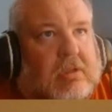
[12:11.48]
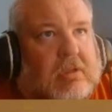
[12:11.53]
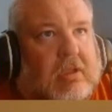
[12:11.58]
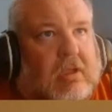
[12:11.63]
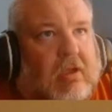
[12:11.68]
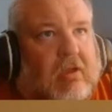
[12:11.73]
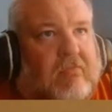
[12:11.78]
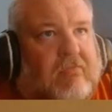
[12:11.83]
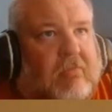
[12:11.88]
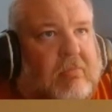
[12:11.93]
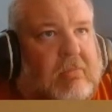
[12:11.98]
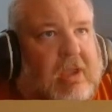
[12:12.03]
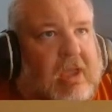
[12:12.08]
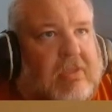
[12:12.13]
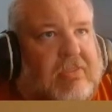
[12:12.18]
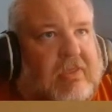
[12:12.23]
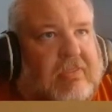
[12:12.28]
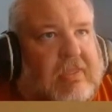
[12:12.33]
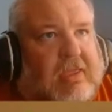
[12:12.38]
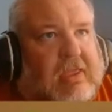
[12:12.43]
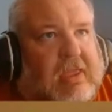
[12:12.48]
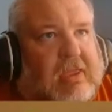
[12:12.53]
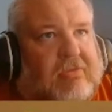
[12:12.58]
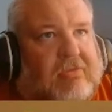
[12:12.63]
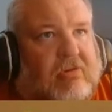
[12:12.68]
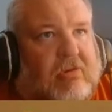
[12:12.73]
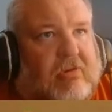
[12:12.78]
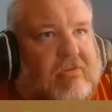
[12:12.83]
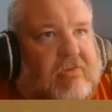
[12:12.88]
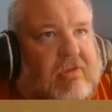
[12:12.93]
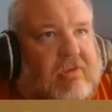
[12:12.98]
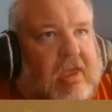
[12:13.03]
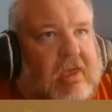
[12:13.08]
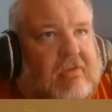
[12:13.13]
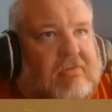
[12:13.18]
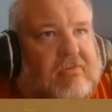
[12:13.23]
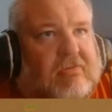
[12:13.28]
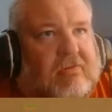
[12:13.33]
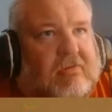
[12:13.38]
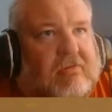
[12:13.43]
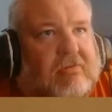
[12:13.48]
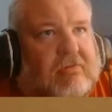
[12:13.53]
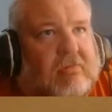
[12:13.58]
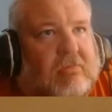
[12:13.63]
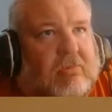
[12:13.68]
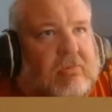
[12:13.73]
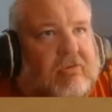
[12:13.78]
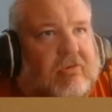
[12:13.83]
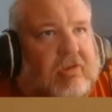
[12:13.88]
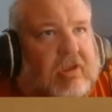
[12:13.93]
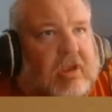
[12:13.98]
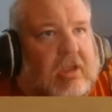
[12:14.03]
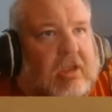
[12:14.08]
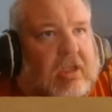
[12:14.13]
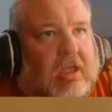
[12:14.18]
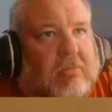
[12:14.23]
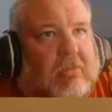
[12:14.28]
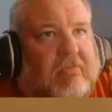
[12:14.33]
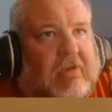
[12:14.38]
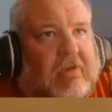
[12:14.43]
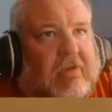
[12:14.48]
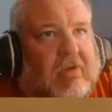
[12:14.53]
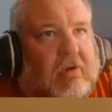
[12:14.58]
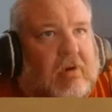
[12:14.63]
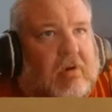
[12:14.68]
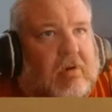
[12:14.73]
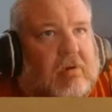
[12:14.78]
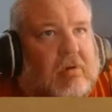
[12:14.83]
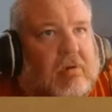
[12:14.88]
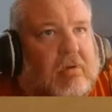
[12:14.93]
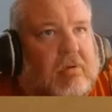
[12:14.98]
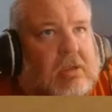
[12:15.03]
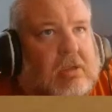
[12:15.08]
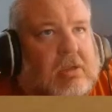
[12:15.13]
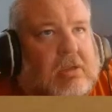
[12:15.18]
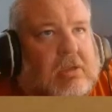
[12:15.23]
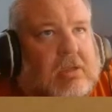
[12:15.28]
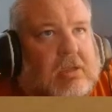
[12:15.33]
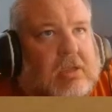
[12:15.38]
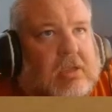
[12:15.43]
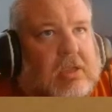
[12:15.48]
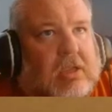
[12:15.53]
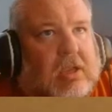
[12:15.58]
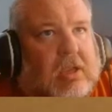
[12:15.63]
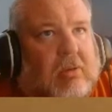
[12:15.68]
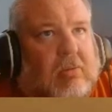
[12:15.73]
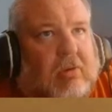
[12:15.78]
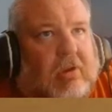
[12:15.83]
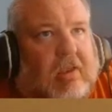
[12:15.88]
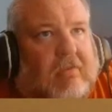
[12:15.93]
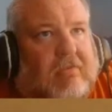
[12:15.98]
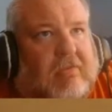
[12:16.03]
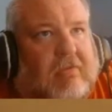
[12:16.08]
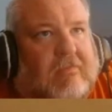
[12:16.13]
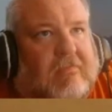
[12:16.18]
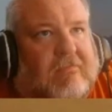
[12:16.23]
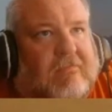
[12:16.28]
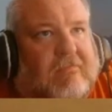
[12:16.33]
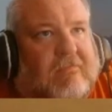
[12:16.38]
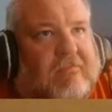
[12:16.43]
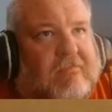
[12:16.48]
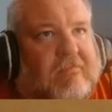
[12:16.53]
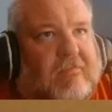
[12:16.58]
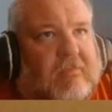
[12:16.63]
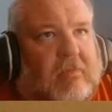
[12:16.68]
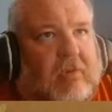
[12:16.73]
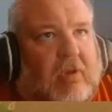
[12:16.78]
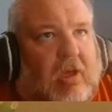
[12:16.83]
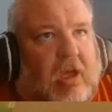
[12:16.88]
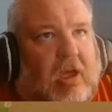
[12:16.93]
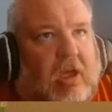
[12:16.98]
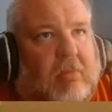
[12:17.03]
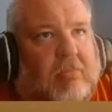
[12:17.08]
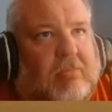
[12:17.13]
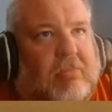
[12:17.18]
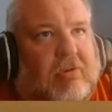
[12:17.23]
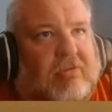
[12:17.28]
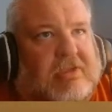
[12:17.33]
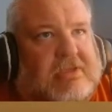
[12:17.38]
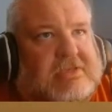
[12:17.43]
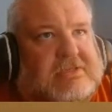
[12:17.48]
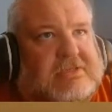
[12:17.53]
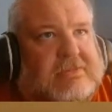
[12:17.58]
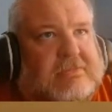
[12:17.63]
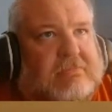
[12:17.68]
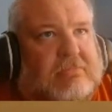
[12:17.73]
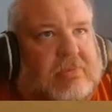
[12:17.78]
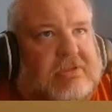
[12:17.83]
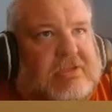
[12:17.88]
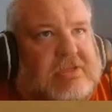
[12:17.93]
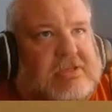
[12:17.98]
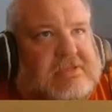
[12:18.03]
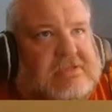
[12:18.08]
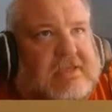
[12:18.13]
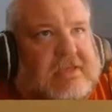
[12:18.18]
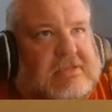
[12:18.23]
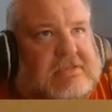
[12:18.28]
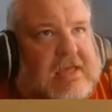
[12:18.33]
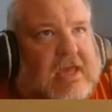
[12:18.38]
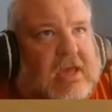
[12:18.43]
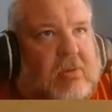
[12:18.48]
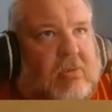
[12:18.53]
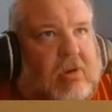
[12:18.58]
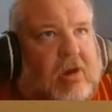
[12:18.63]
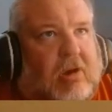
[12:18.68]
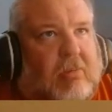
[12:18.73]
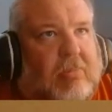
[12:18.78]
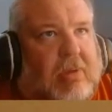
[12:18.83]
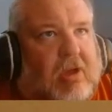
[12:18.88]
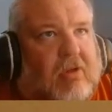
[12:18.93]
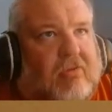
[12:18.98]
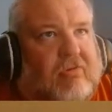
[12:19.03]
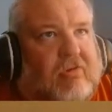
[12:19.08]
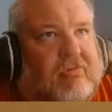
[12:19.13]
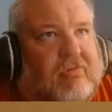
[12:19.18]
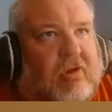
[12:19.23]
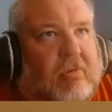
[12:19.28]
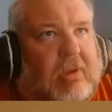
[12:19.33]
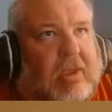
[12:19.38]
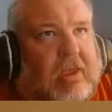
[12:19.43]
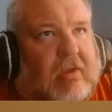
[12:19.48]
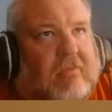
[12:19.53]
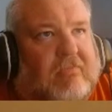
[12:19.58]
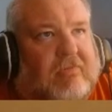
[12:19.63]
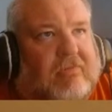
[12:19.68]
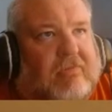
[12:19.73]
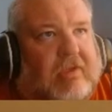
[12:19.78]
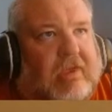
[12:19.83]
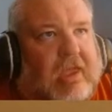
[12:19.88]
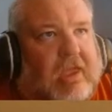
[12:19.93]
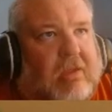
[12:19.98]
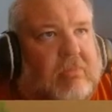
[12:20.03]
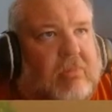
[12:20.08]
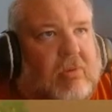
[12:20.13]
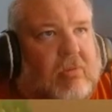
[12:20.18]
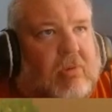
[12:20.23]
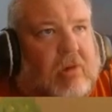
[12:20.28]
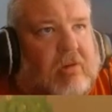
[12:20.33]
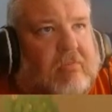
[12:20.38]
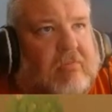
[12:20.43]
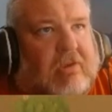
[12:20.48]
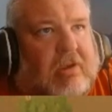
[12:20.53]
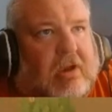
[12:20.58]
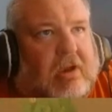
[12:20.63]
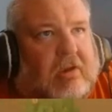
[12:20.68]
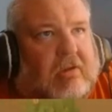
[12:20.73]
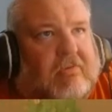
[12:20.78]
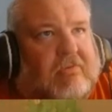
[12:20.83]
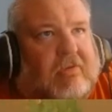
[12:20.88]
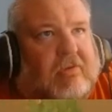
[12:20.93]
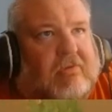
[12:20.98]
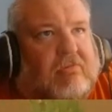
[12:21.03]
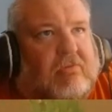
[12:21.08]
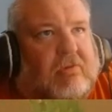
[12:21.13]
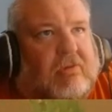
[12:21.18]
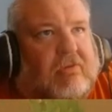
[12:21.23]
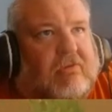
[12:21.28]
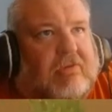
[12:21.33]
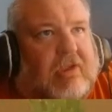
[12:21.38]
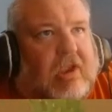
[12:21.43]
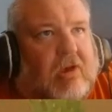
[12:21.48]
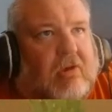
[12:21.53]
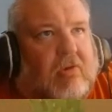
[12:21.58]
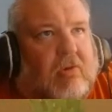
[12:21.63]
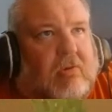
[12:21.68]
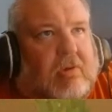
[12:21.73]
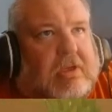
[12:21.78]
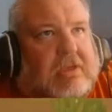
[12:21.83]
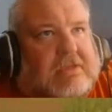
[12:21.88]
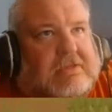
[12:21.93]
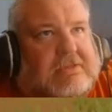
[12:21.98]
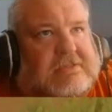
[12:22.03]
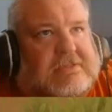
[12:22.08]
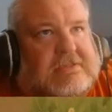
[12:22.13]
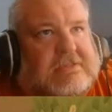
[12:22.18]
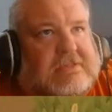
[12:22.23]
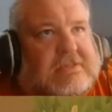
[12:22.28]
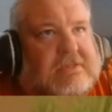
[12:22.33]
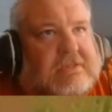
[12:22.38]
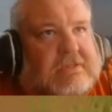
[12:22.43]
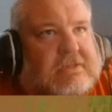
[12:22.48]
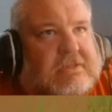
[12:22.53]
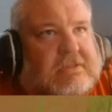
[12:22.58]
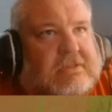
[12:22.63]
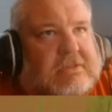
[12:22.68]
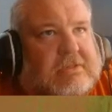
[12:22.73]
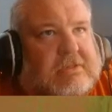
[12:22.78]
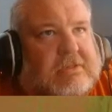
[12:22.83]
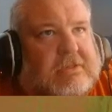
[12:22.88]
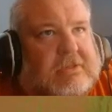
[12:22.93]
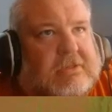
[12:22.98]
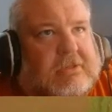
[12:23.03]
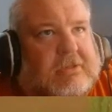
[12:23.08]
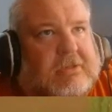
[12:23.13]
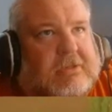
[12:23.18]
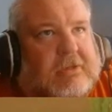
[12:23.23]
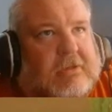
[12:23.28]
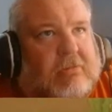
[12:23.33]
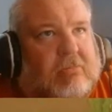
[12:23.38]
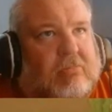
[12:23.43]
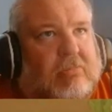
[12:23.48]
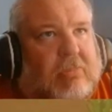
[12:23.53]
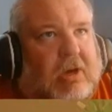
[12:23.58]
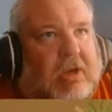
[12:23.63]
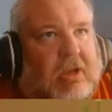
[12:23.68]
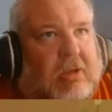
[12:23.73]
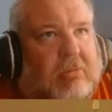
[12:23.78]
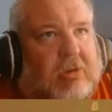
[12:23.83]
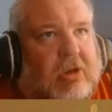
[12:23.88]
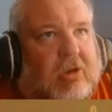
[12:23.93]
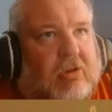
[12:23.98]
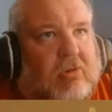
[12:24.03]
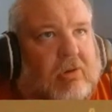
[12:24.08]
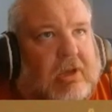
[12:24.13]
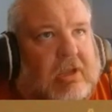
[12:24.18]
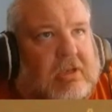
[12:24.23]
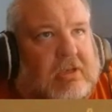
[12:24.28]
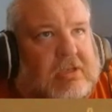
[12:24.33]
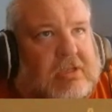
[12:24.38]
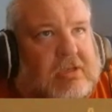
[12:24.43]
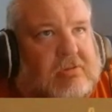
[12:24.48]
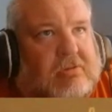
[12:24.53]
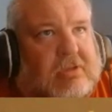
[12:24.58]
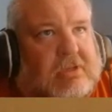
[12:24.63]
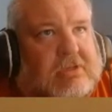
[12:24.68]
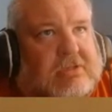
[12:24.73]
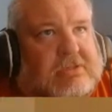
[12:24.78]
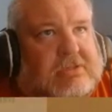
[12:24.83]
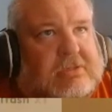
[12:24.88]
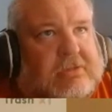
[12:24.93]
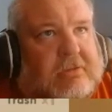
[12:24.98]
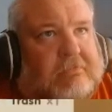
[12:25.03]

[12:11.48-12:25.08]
And for me, I think the answer is yes. So we're just going to come over here. I'm going to have to put these things down where our boundaries are. We obviously can't put one over there because that's where the scarecrow is. But I'm going to go ahead and do this.